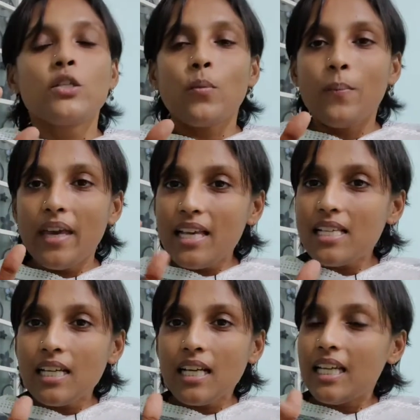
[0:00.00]
So
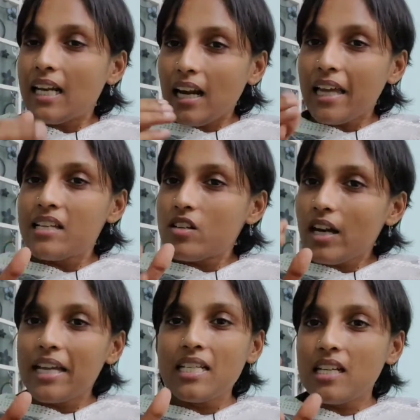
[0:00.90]
basically write.
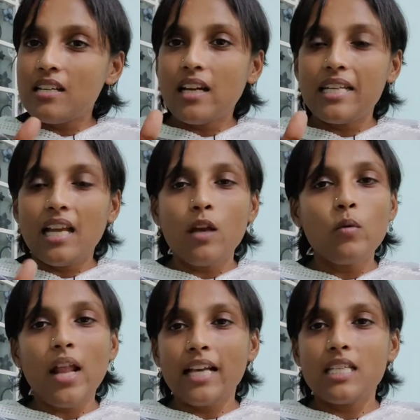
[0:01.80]
I
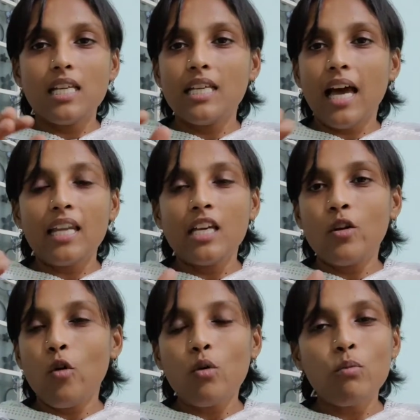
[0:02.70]
would actually
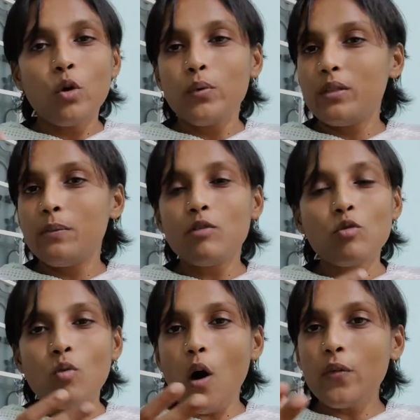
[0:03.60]
carry a notebook with me
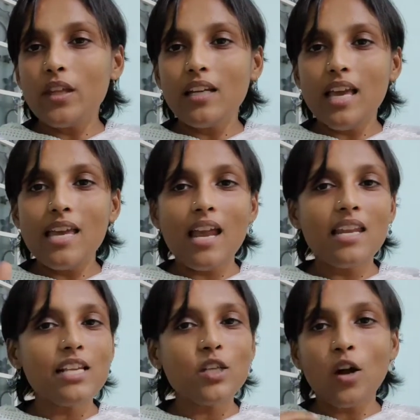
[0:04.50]
throughout the day.
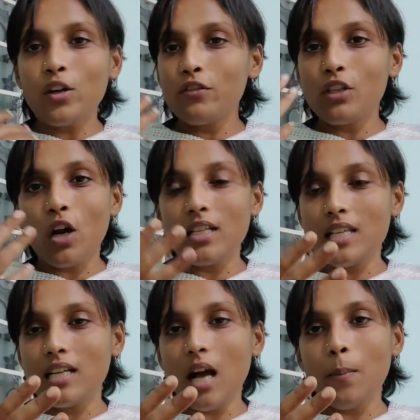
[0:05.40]
Any sort of
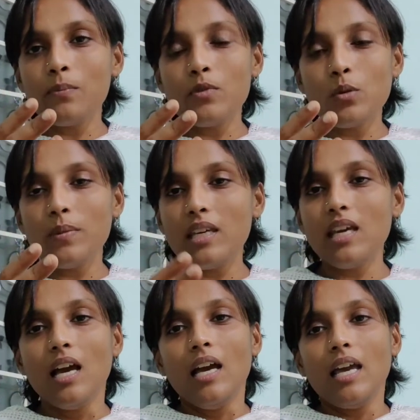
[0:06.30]
thoughts that come to
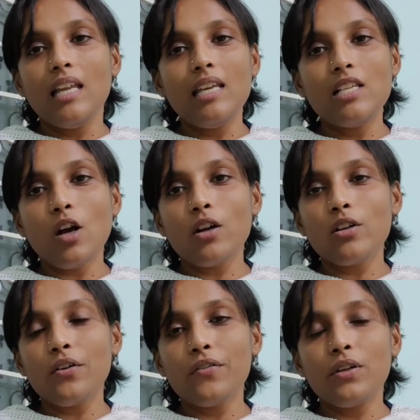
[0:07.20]
me, any
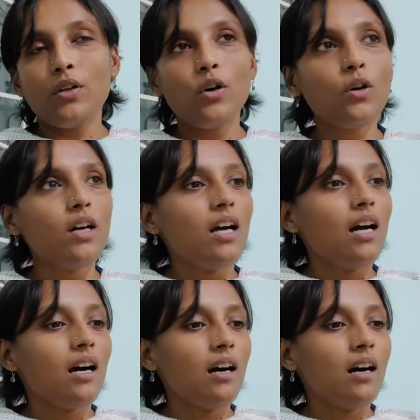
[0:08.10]
sort of, you know,